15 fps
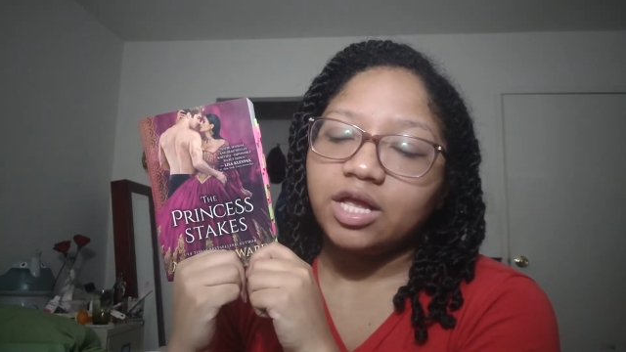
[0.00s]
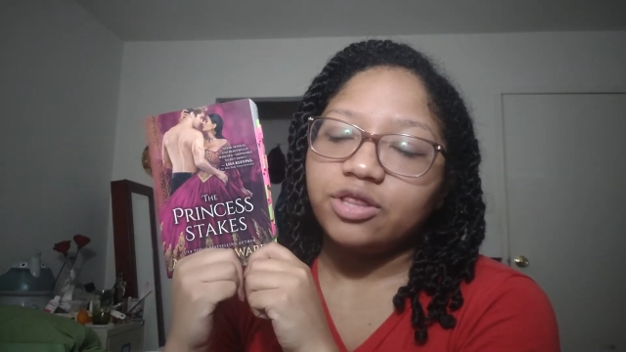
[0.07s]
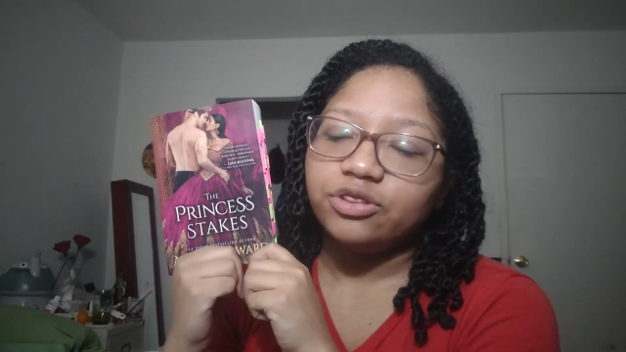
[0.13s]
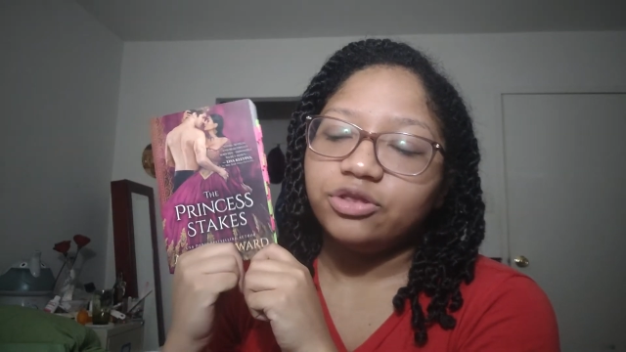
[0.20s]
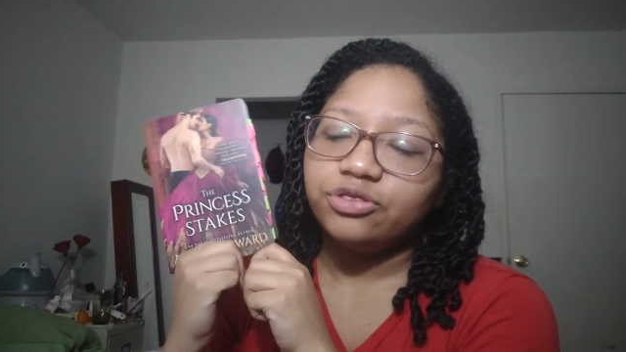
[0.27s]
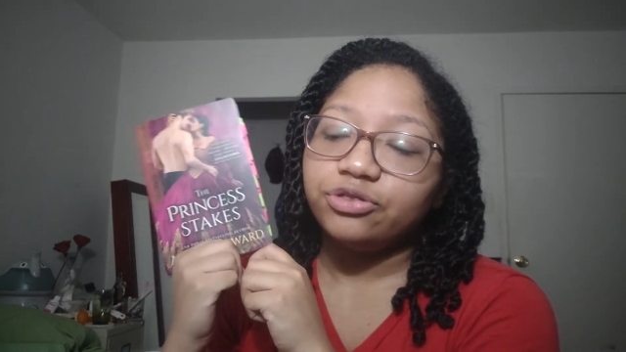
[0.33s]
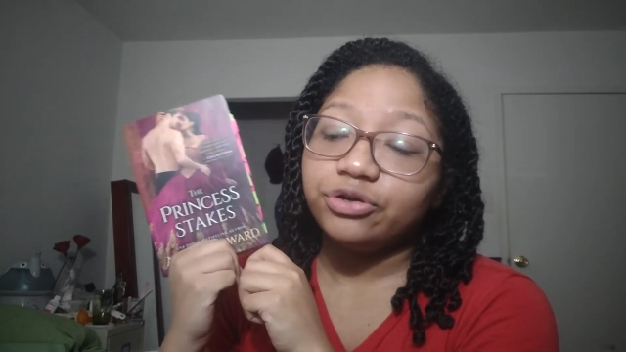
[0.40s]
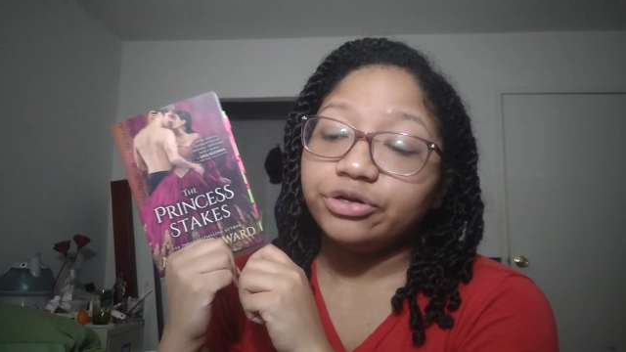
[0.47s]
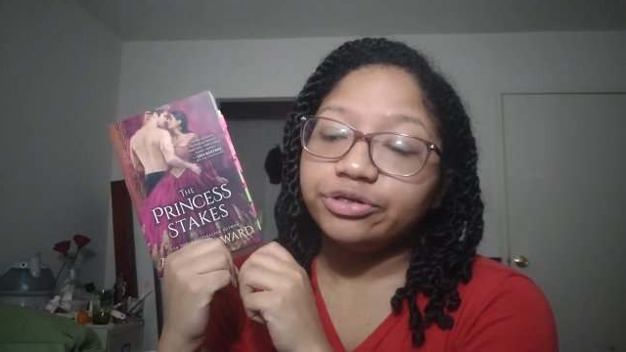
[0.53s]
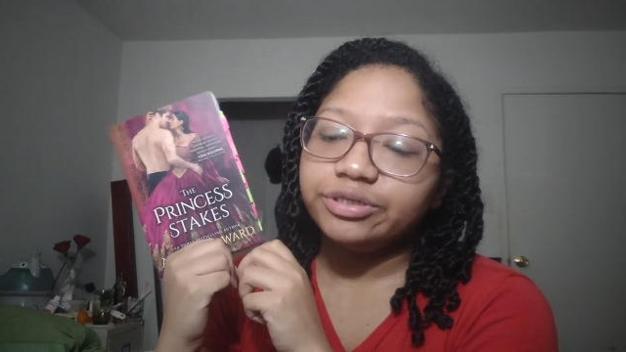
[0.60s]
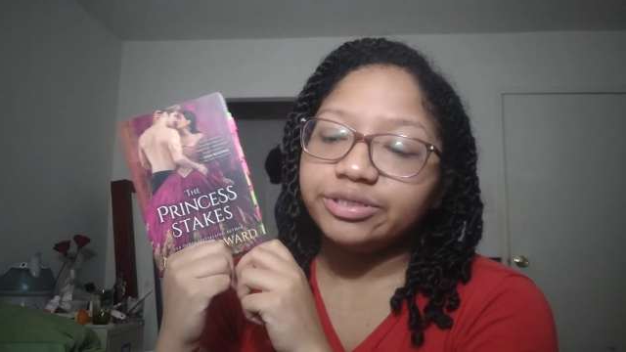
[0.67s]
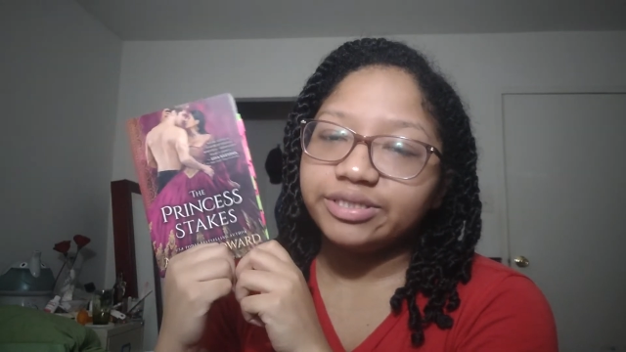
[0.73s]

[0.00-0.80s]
the third